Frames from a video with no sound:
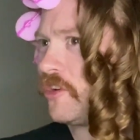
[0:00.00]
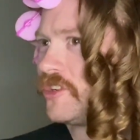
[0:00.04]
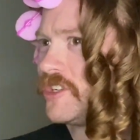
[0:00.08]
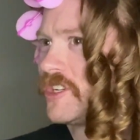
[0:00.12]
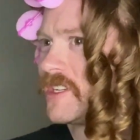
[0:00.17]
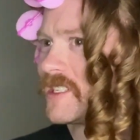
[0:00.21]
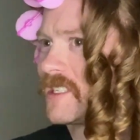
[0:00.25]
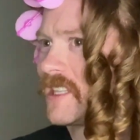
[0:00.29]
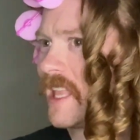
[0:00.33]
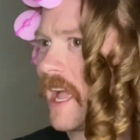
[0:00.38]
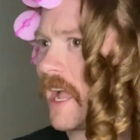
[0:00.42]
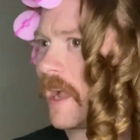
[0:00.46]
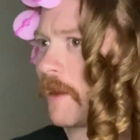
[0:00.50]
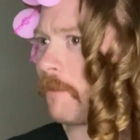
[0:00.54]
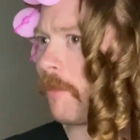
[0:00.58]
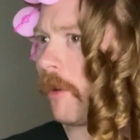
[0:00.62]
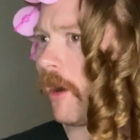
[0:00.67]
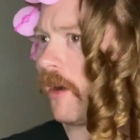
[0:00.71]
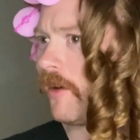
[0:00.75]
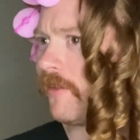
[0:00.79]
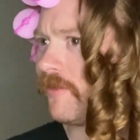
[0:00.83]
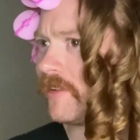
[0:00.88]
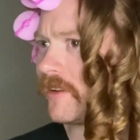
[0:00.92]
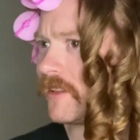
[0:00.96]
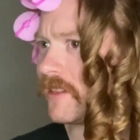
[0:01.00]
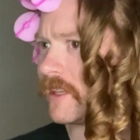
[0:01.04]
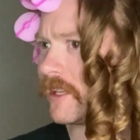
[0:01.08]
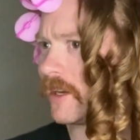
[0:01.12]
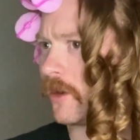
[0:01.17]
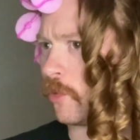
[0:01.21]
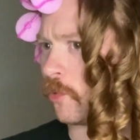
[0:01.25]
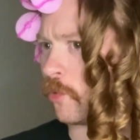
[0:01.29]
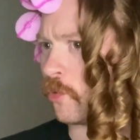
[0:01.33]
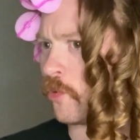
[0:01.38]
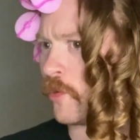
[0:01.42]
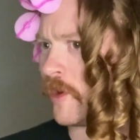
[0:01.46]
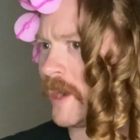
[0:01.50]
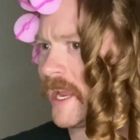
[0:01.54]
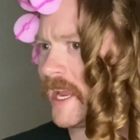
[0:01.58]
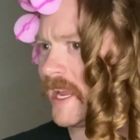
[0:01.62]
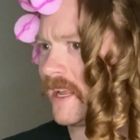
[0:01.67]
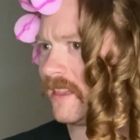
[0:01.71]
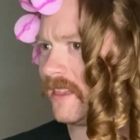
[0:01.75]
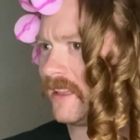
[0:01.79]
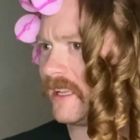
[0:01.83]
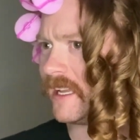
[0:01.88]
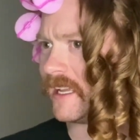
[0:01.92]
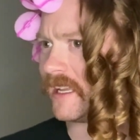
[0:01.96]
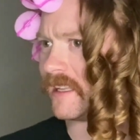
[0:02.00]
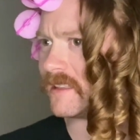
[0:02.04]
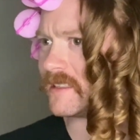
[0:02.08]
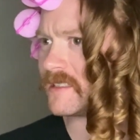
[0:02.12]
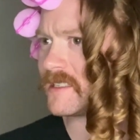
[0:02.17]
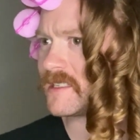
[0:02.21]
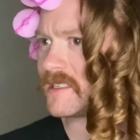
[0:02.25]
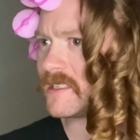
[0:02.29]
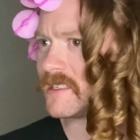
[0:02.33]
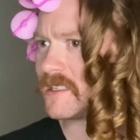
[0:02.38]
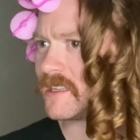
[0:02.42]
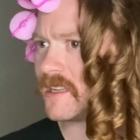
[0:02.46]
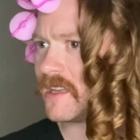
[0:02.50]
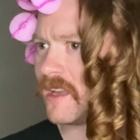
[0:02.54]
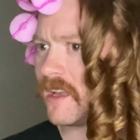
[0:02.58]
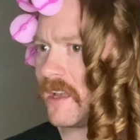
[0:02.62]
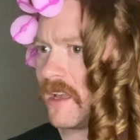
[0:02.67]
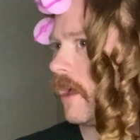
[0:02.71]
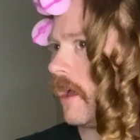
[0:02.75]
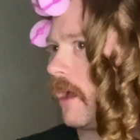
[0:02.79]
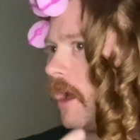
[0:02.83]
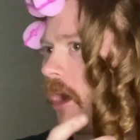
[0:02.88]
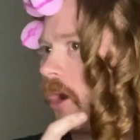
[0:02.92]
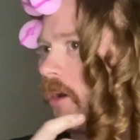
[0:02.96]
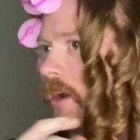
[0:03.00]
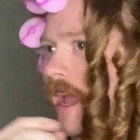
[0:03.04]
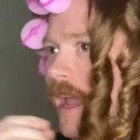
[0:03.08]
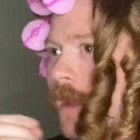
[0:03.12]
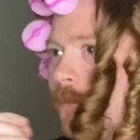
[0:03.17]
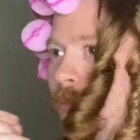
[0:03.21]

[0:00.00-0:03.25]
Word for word: just like perfect little ringlets. Okay,